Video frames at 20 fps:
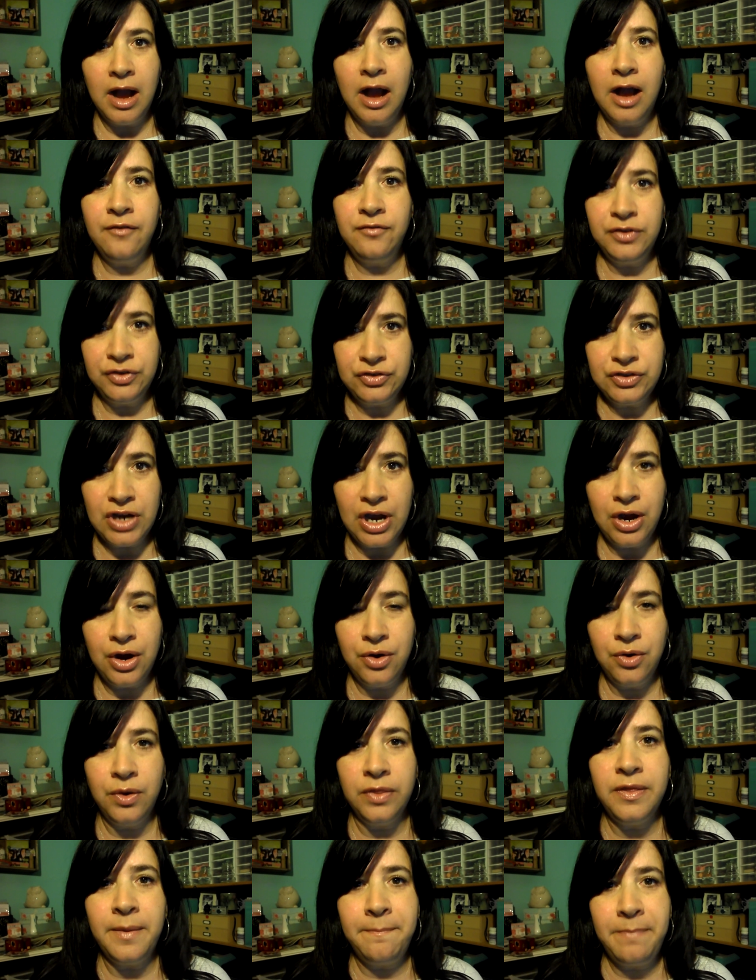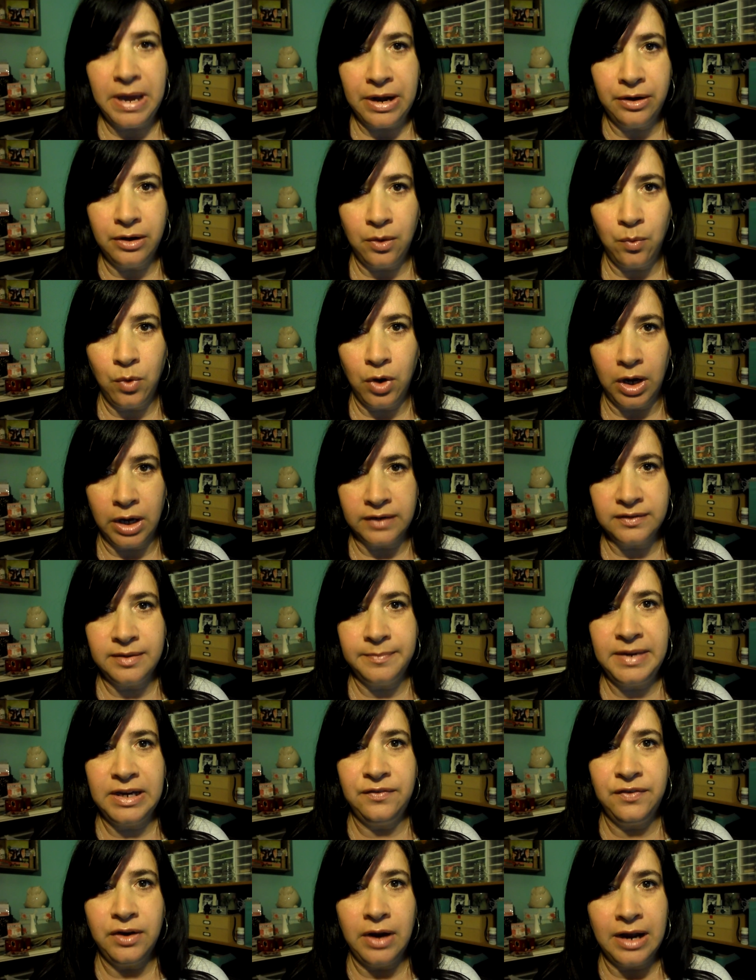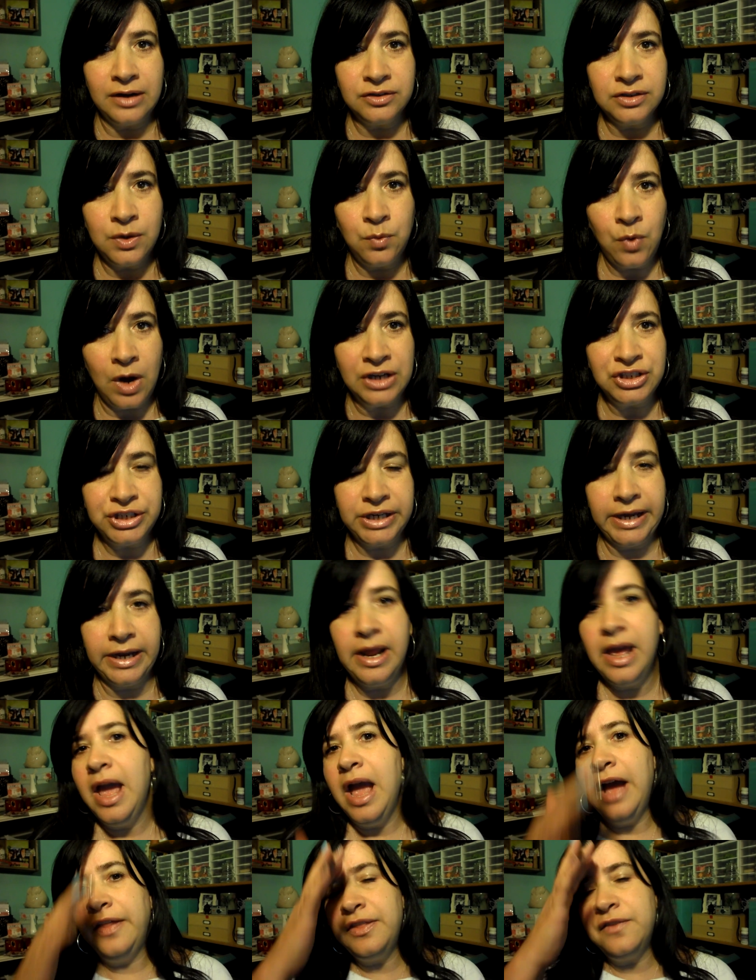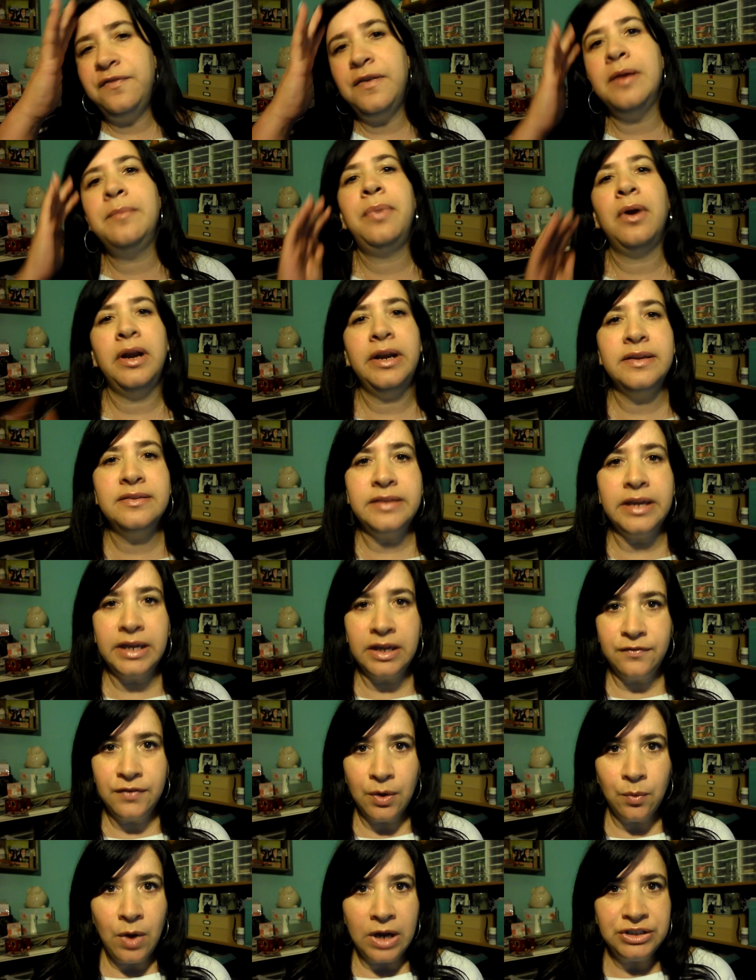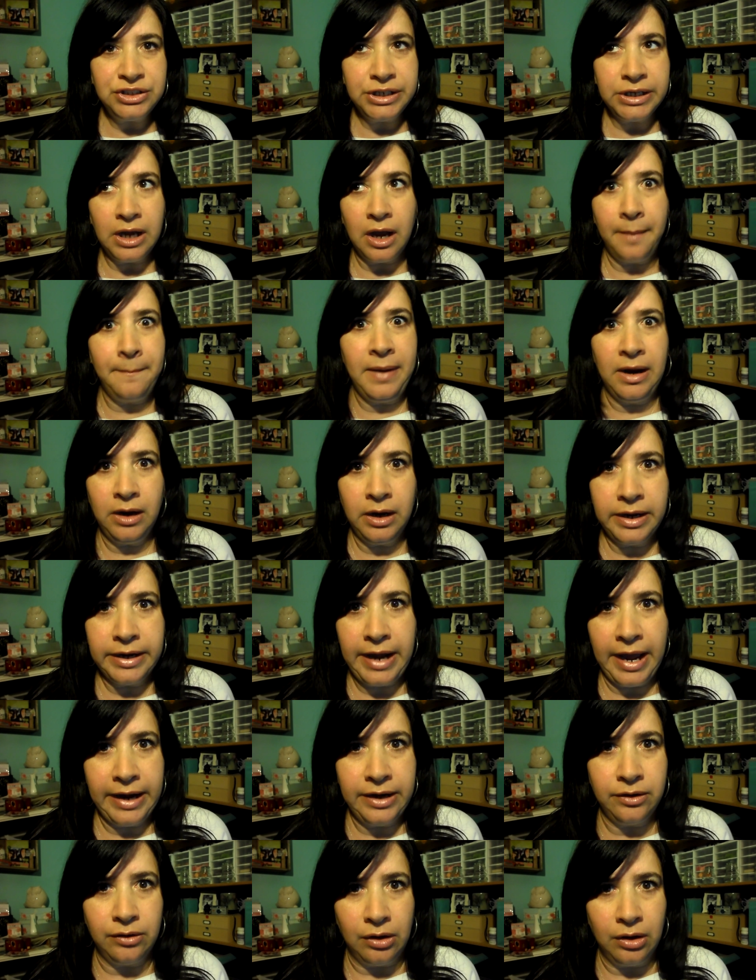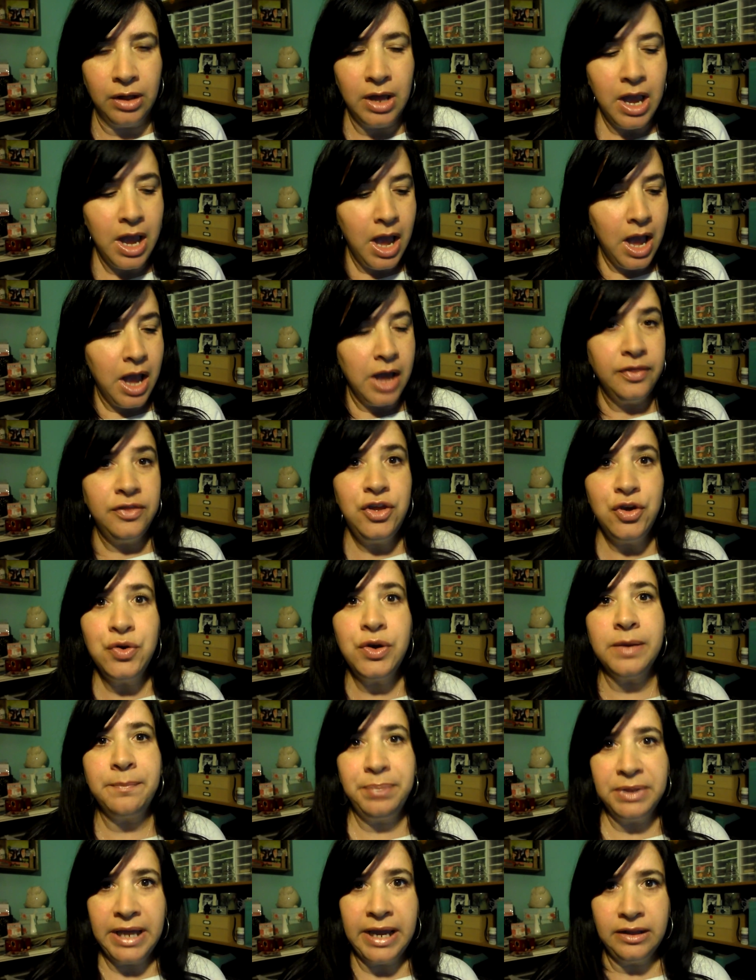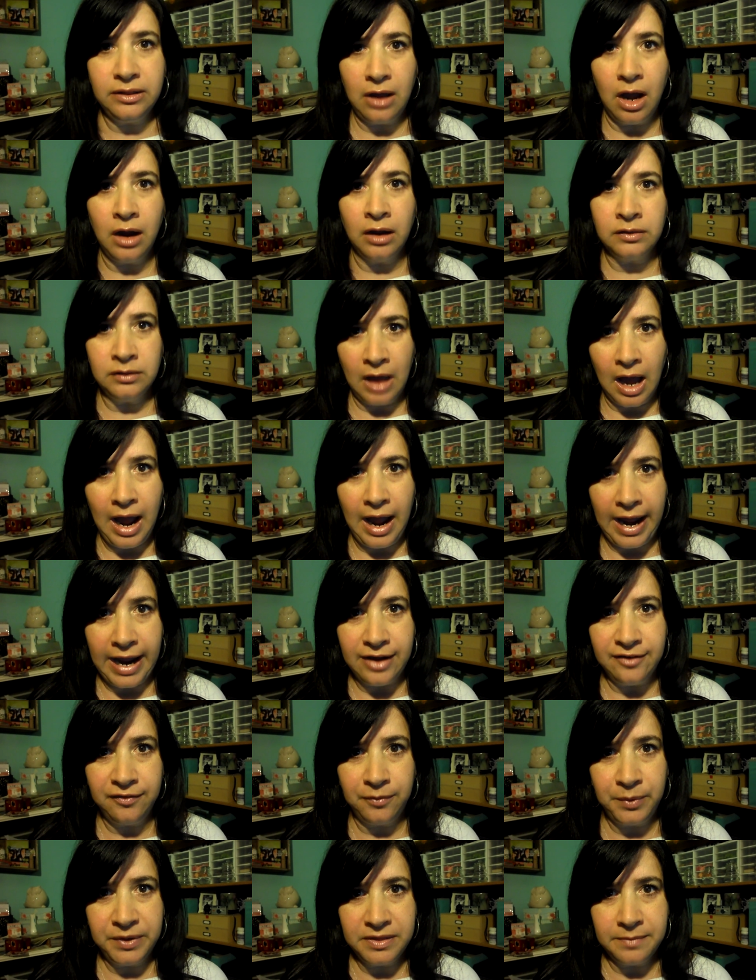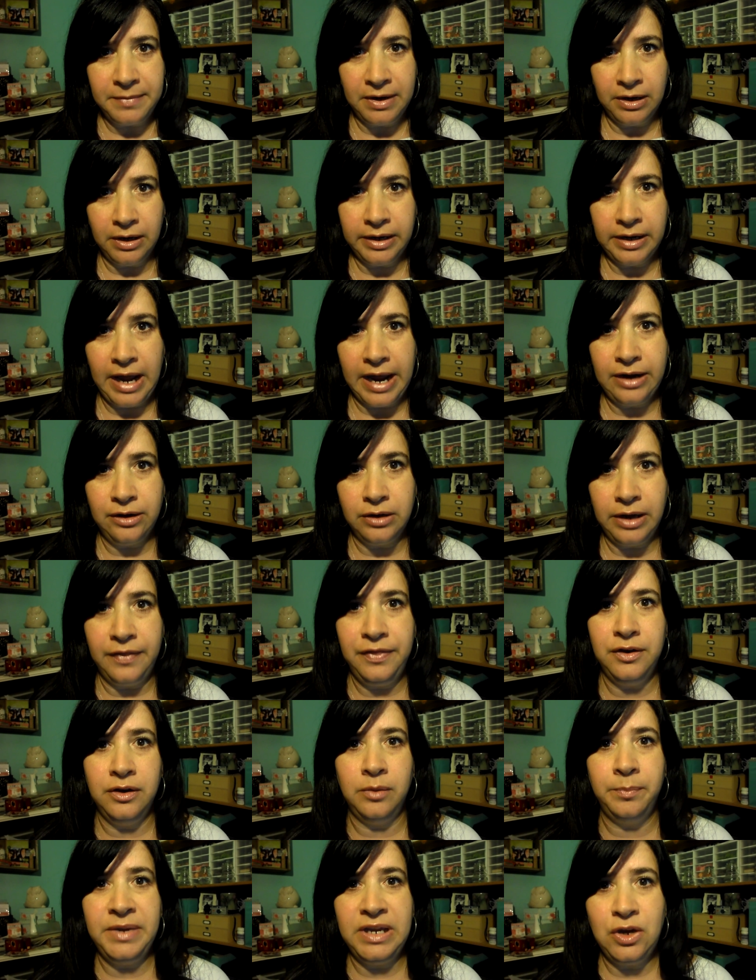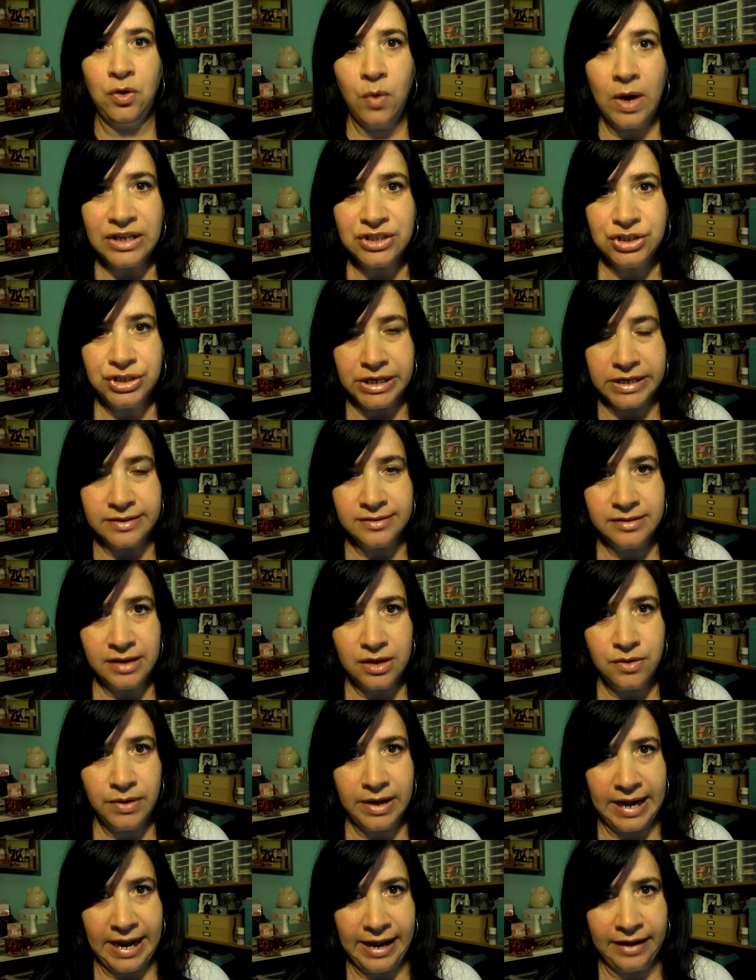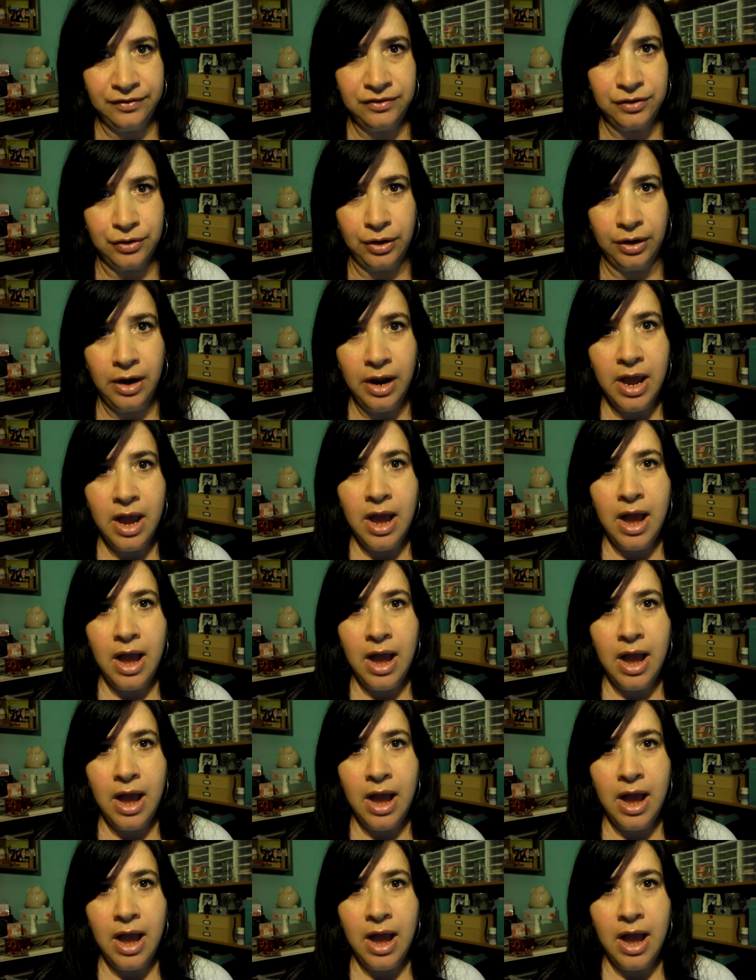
of the show, the better it works. I mean, if you're actually watching it. And the fun part is, like, if you're watching American Idol, you could play along live with American Idol, and there'll be questions that you can answer,